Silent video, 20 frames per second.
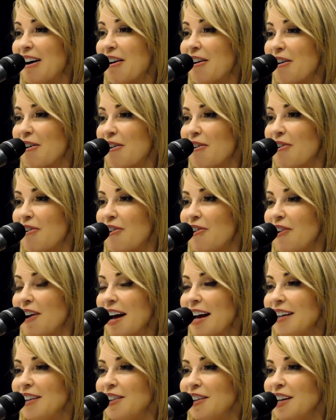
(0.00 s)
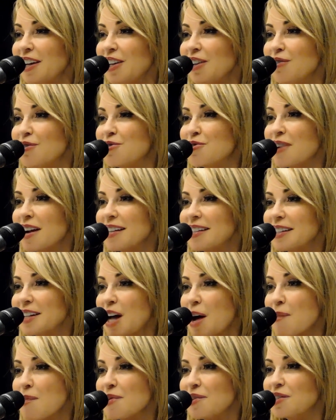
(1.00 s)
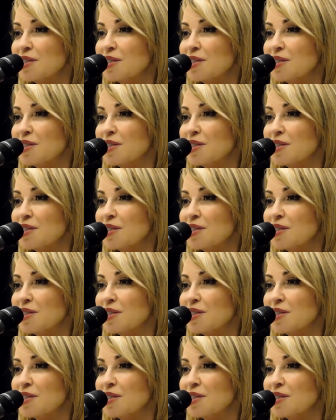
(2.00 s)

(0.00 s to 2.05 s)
Aww, and look at you dressing up and